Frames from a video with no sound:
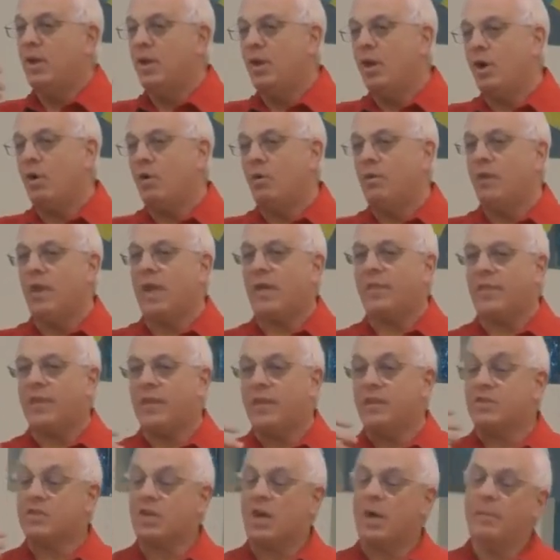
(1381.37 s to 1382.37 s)
no,
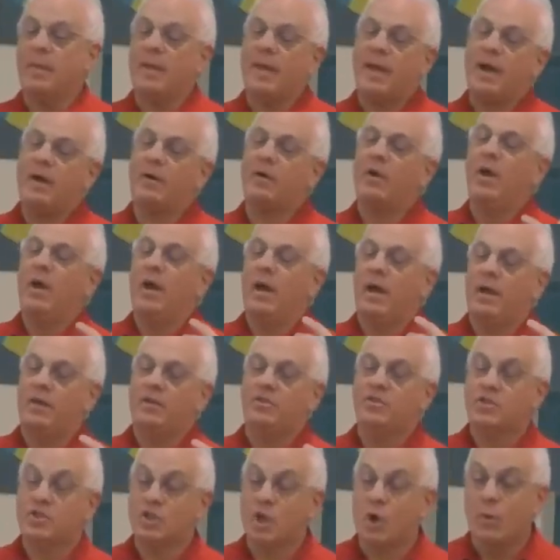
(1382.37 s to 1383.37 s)
nothing is coming
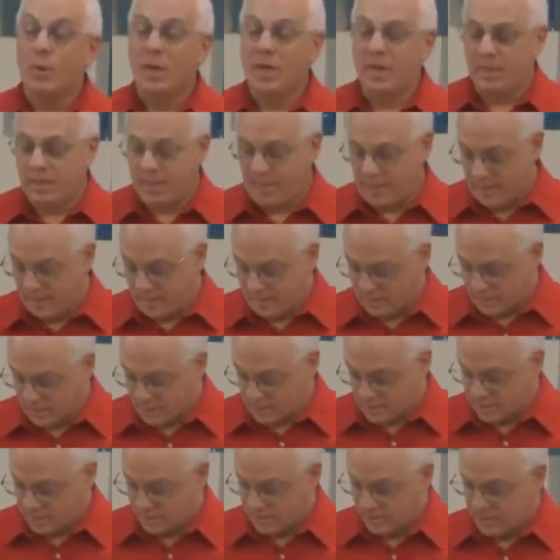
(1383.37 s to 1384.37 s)
out, so he
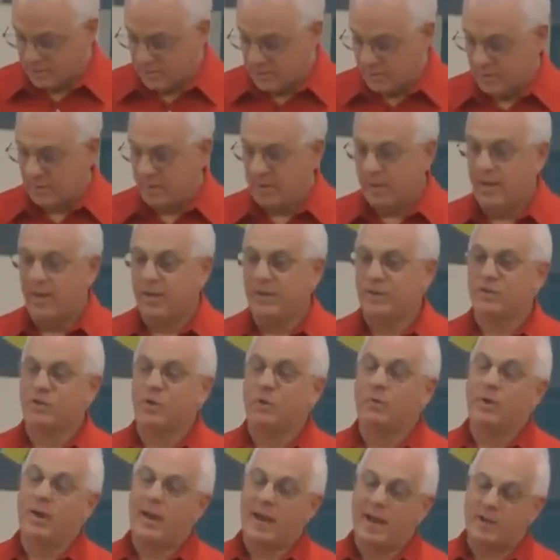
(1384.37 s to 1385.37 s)
thinks. And
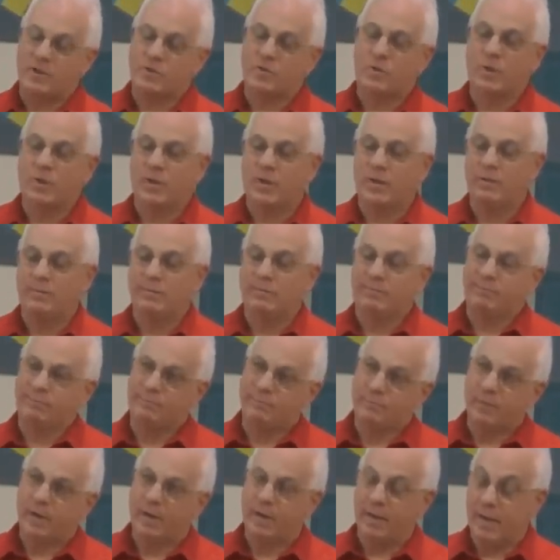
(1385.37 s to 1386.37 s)
so naturally,
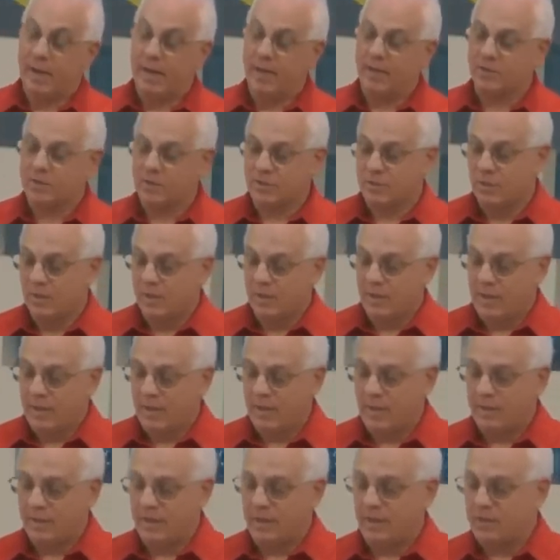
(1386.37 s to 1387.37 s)
I guess,
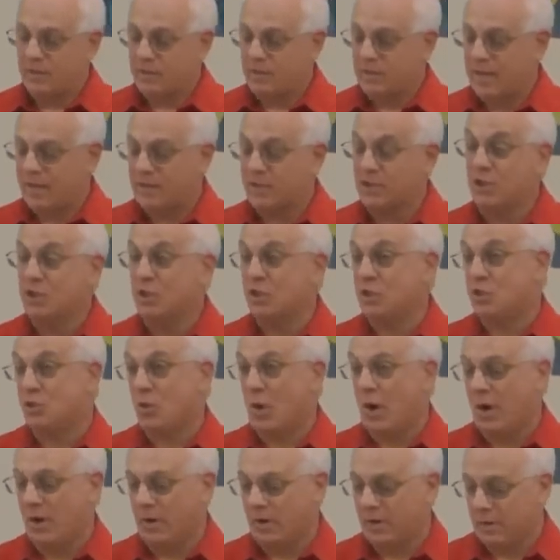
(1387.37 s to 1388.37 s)
he thinks that she's
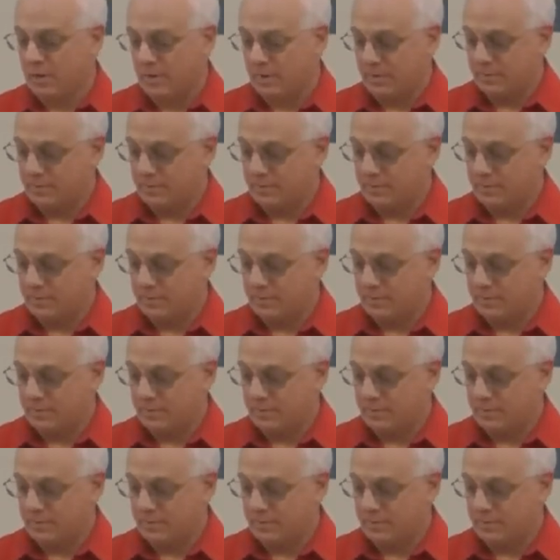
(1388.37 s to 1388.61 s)
drunk.